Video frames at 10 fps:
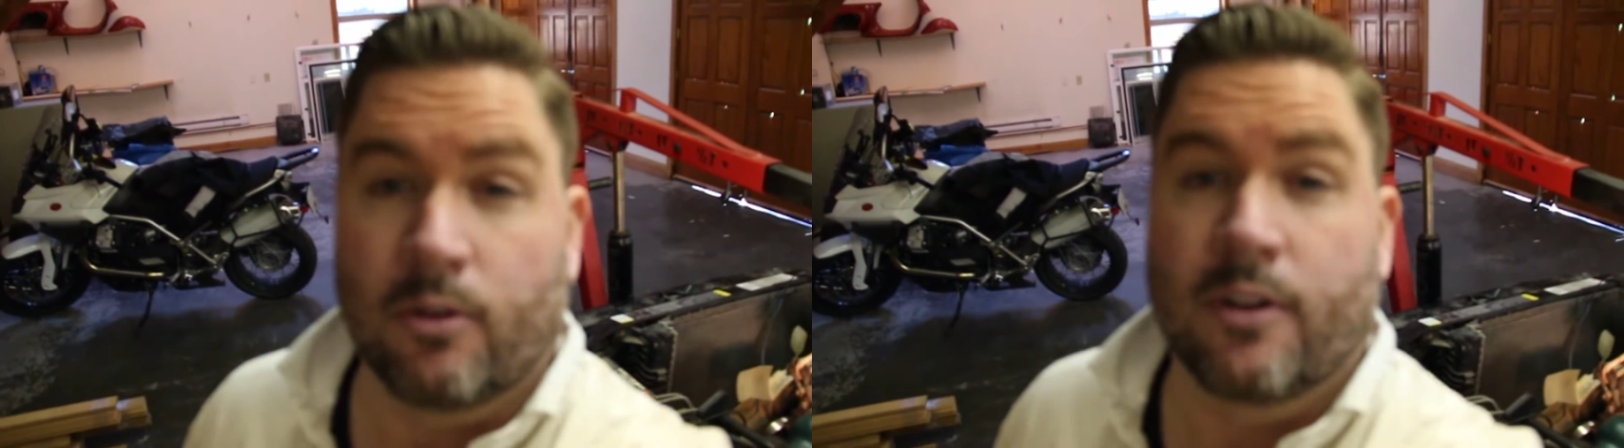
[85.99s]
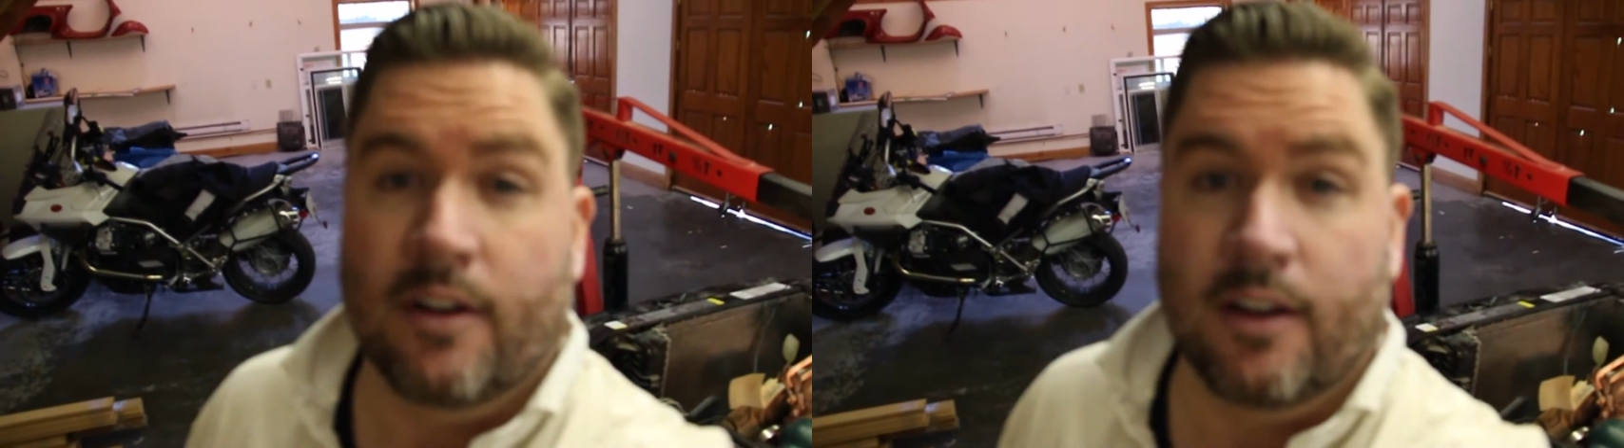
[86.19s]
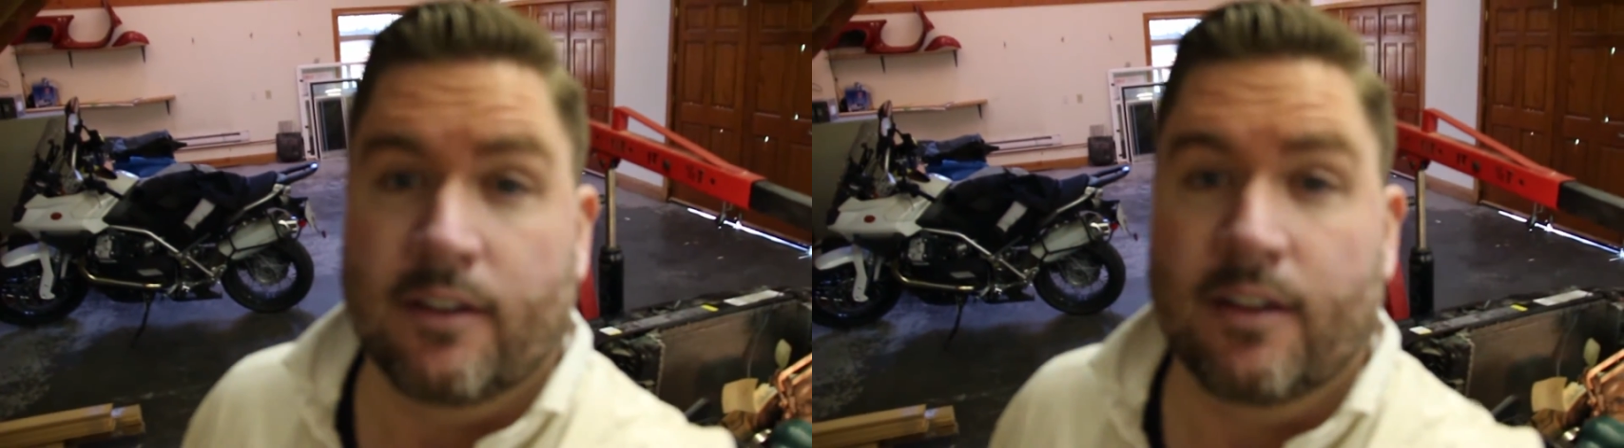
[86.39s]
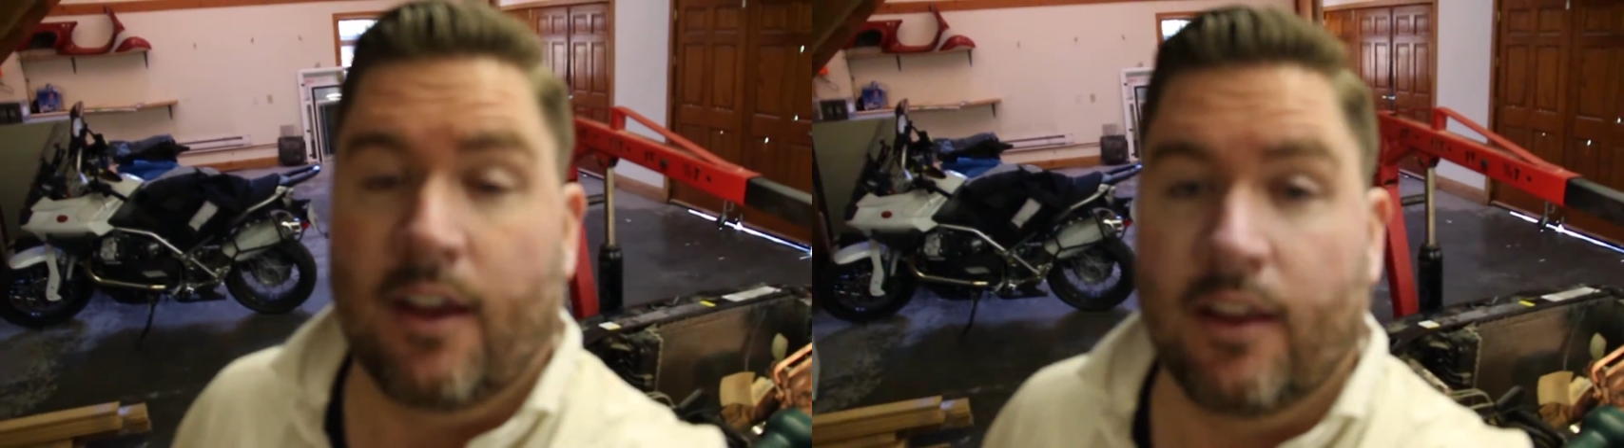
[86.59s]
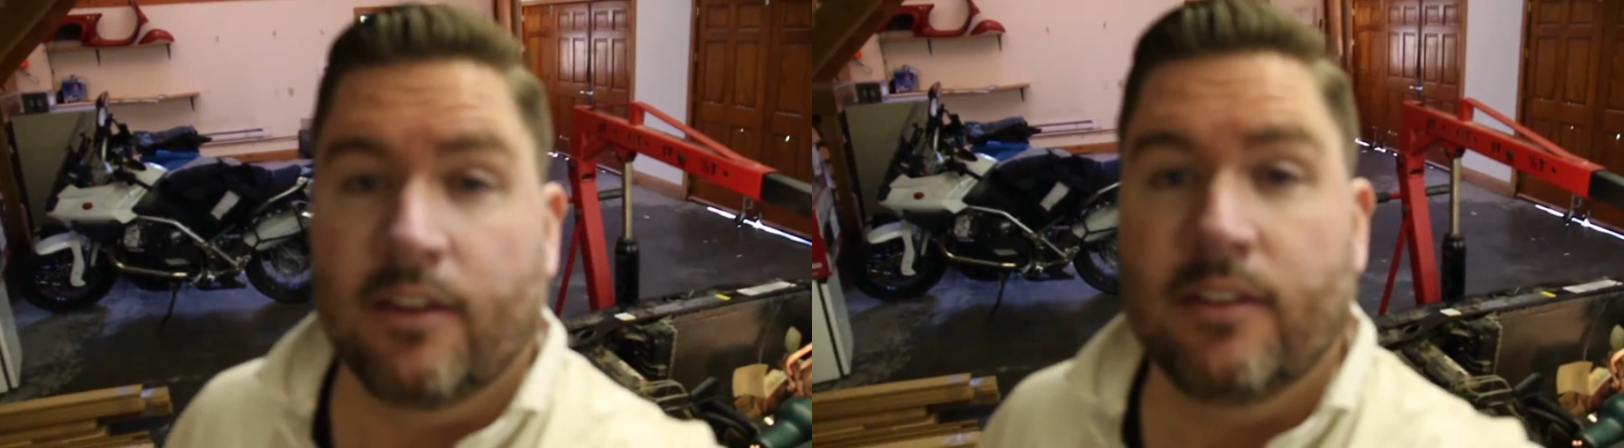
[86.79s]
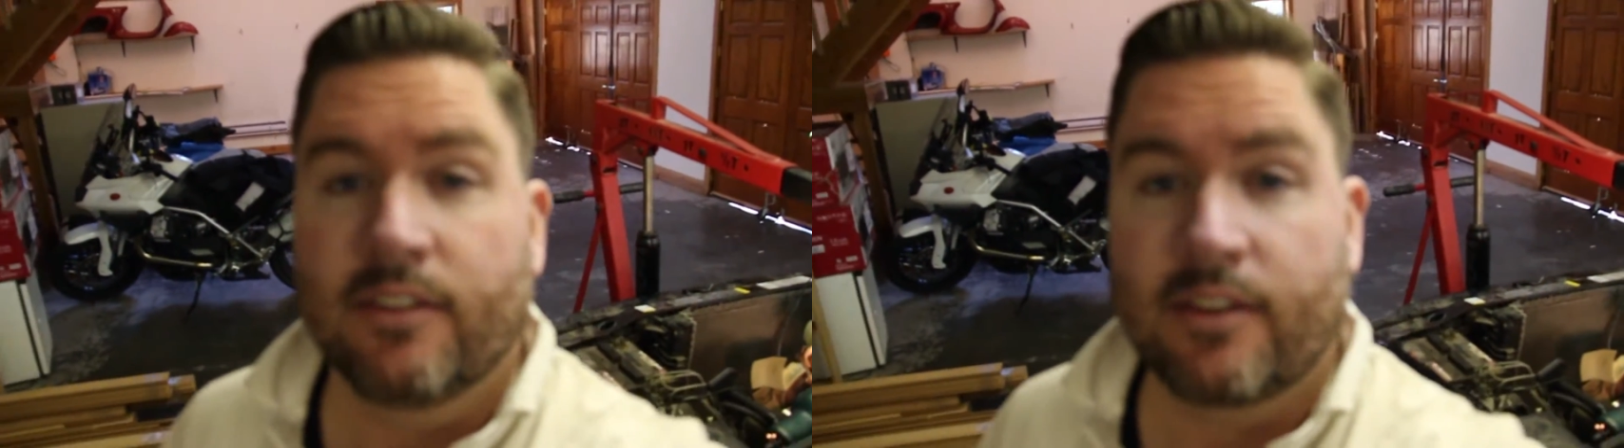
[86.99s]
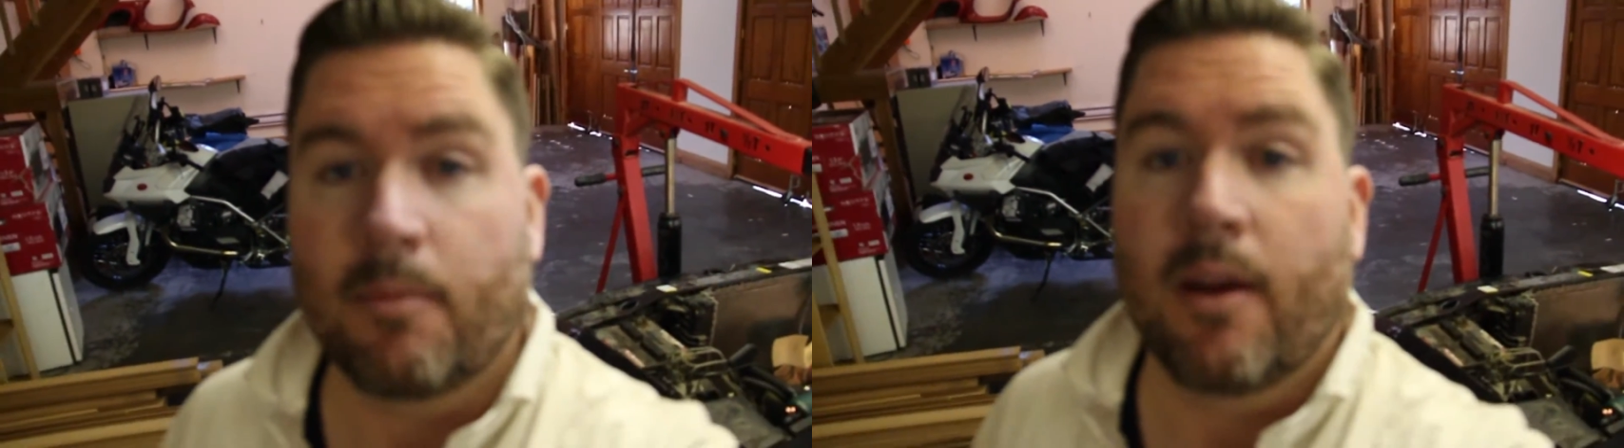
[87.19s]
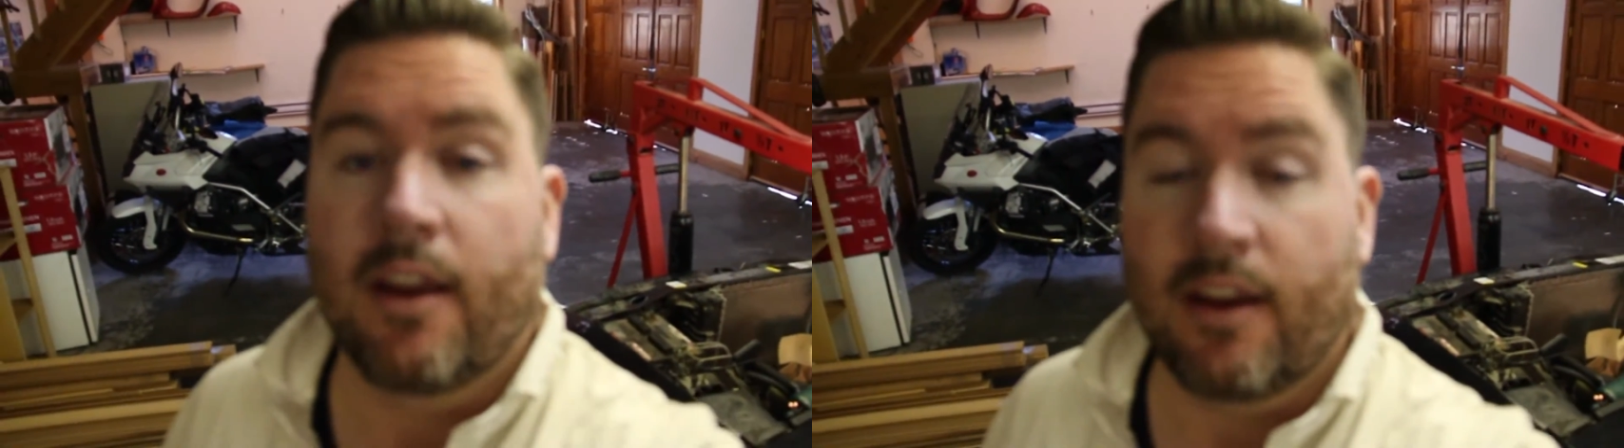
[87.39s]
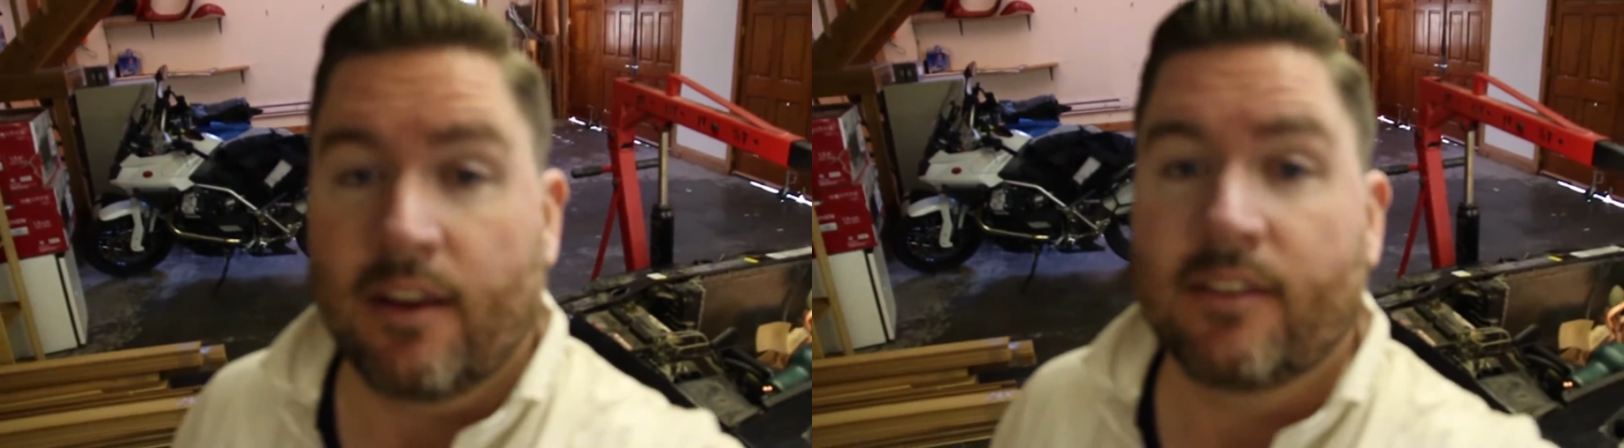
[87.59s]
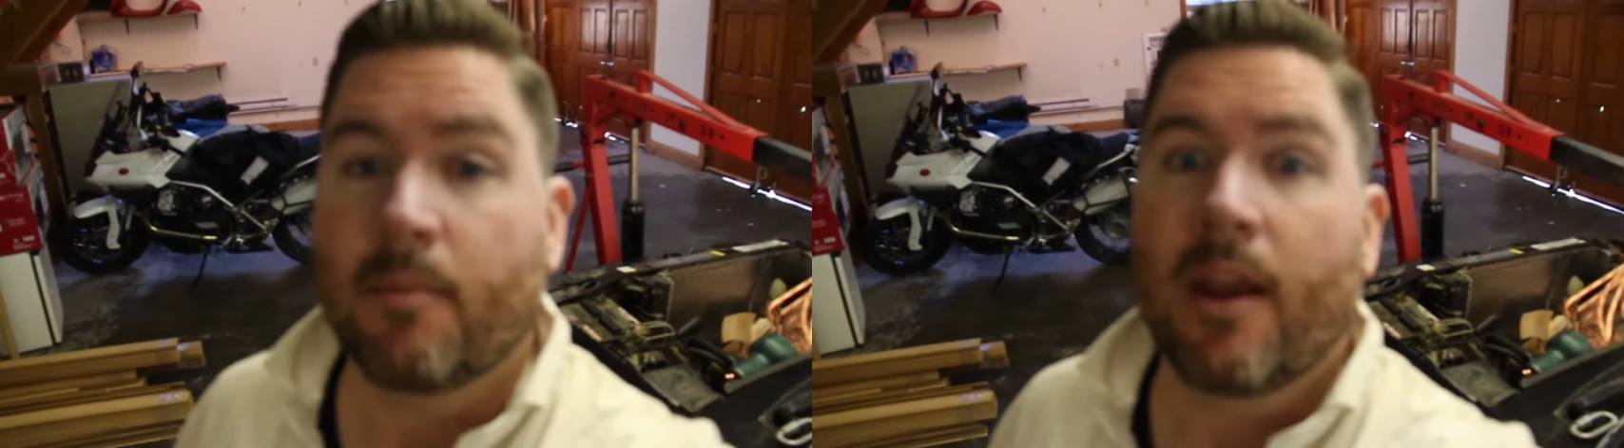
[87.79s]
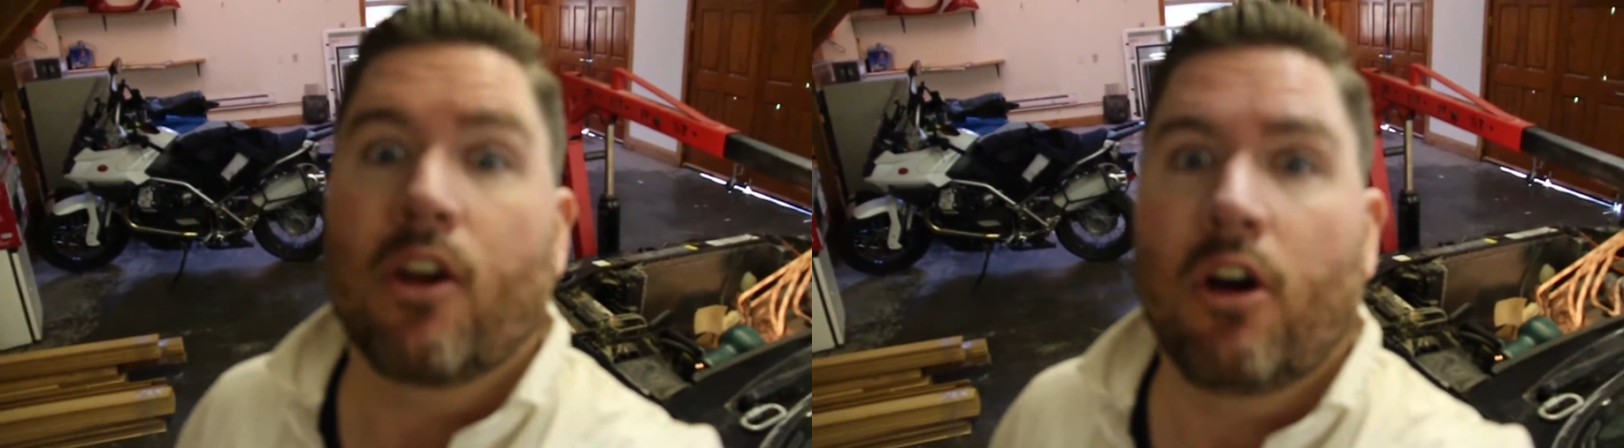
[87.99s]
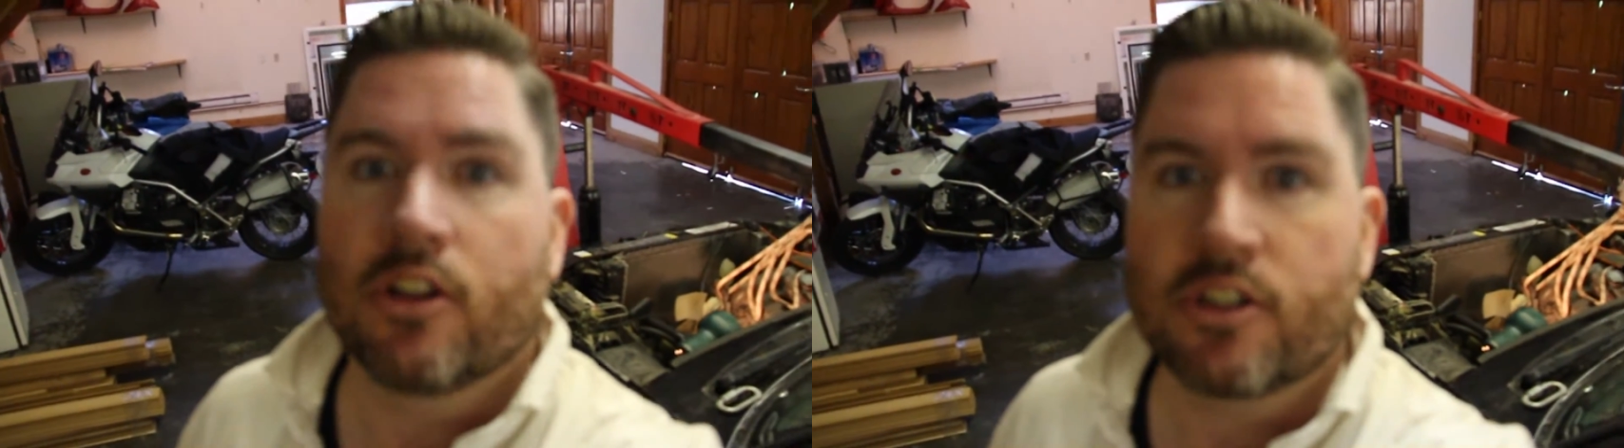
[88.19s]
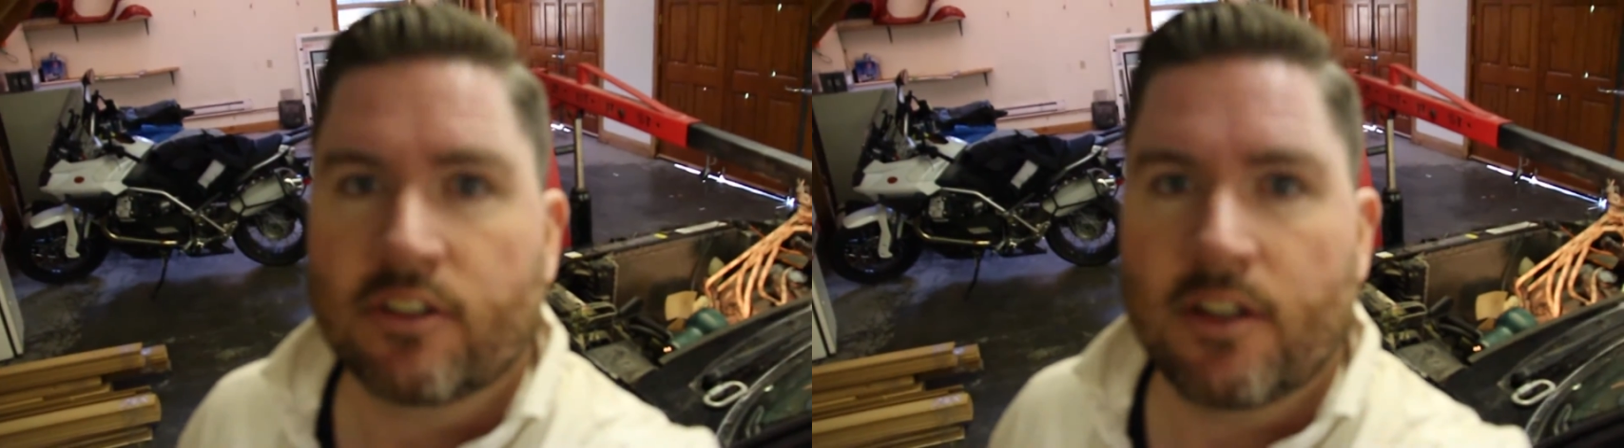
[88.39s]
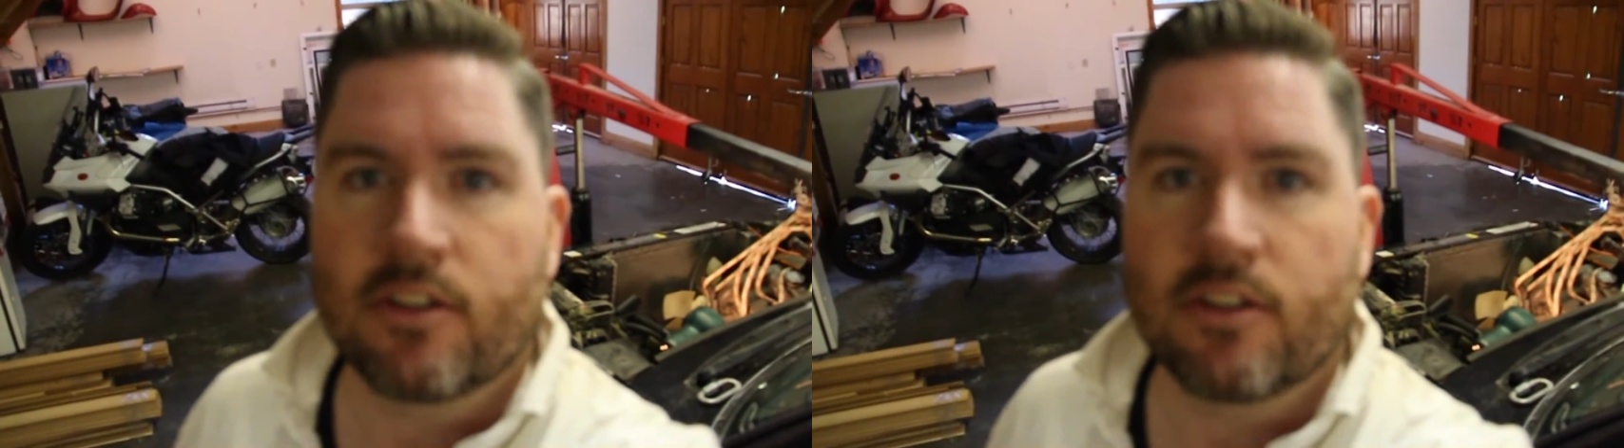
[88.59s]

or did it semi-consciously